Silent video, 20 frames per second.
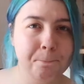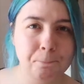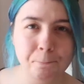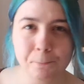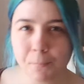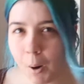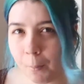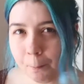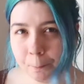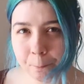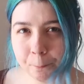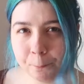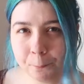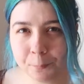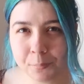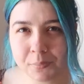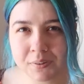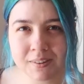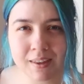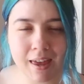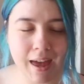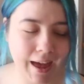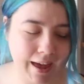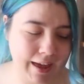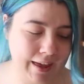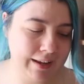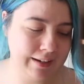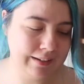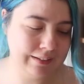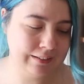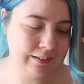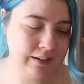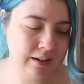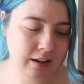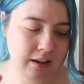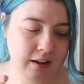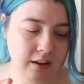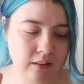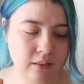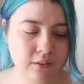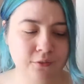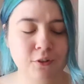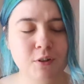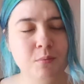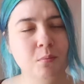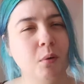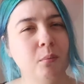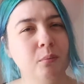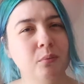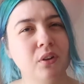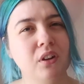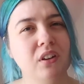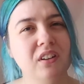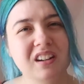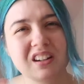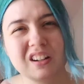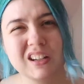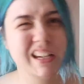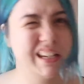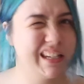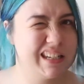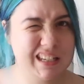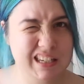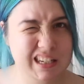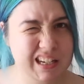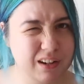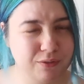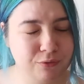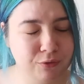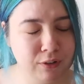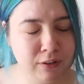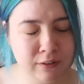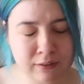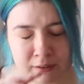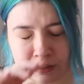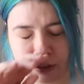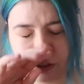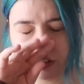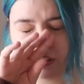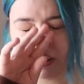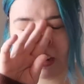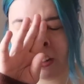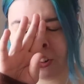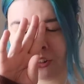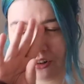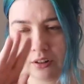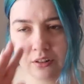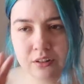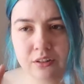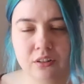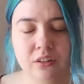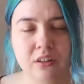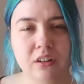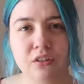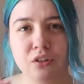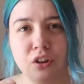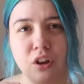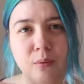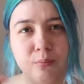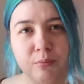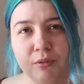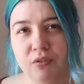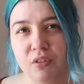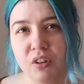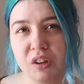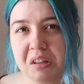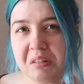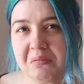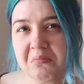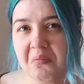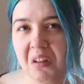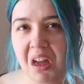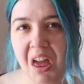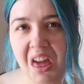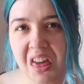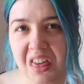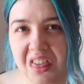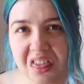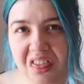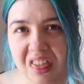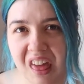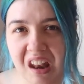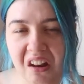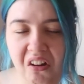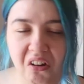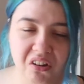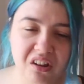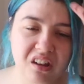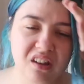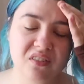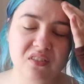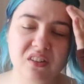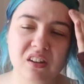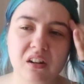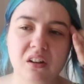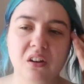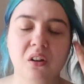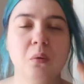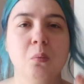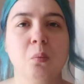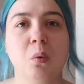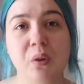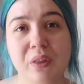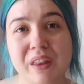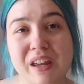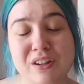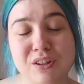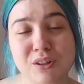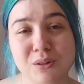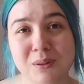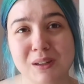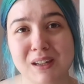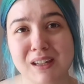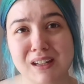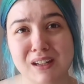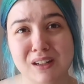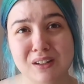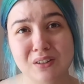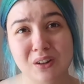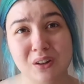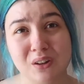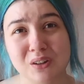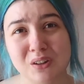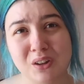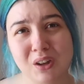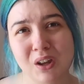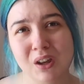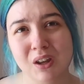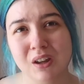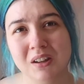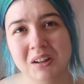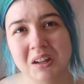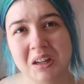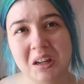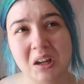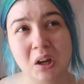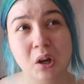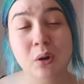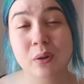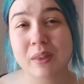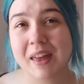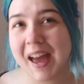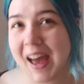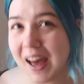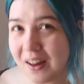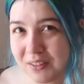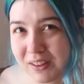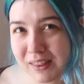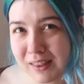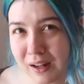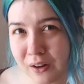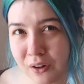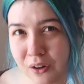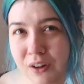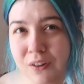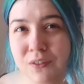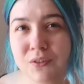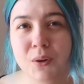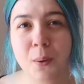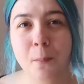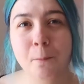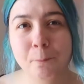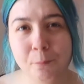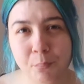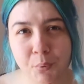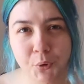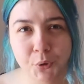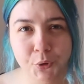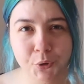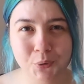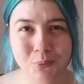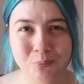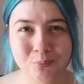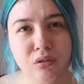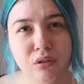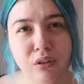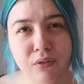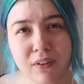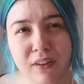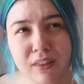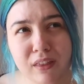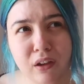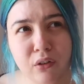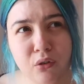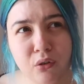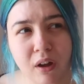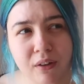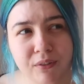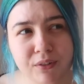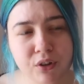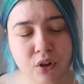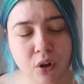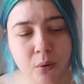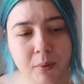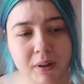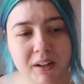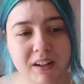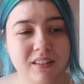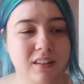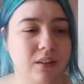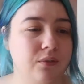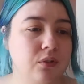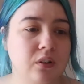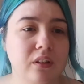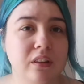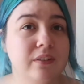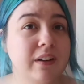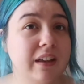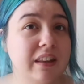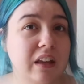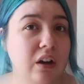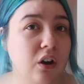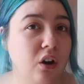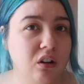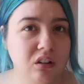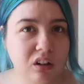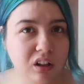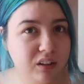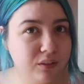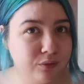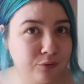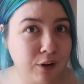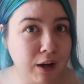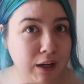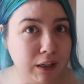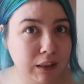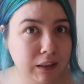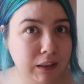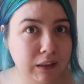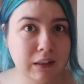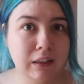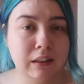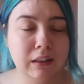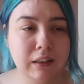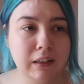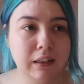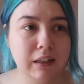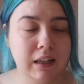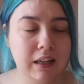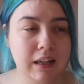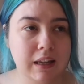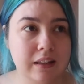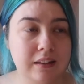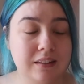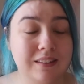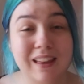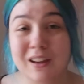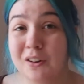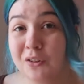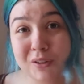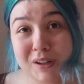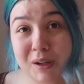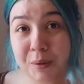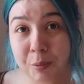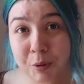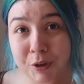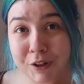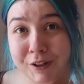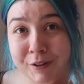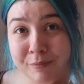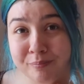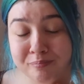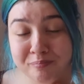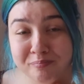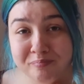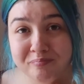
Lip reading: moms, and the 3 moms are in like different situations in terms of like their lives and like what they're doing and like who they have in their lives. But the thing they all have in common, except for like the fact they are like friends, is they all need money.